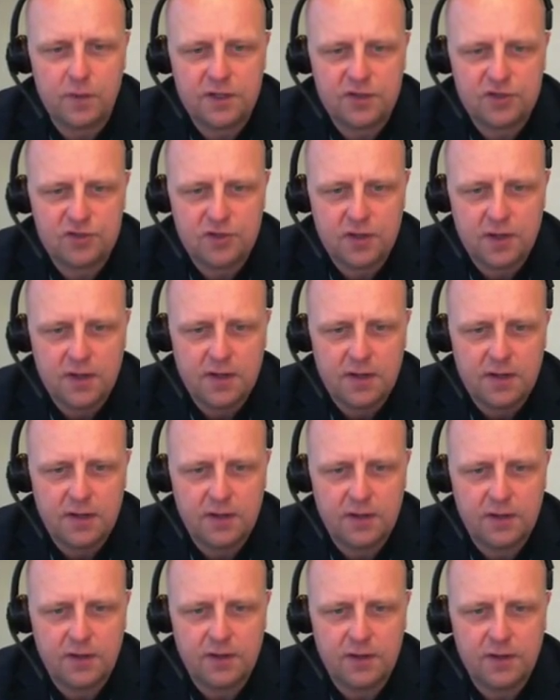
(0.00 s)
which
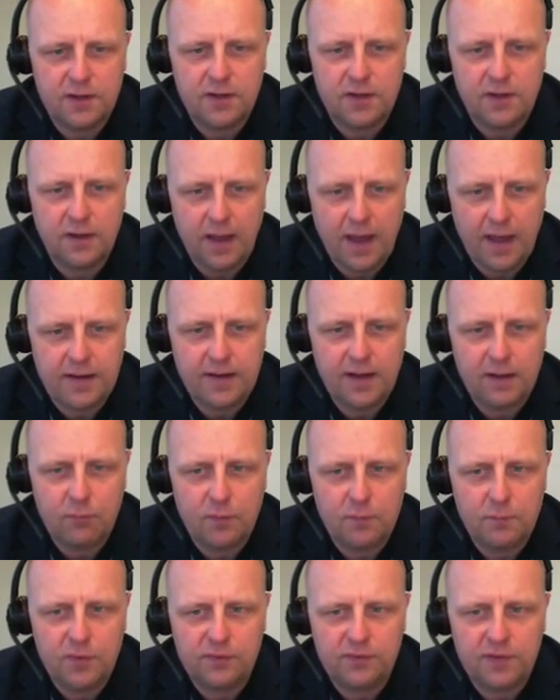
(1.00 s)
Lionel
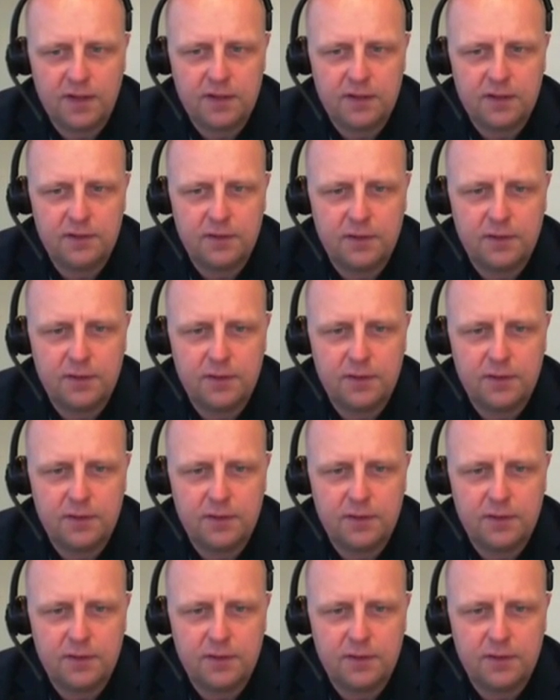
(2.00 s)
will present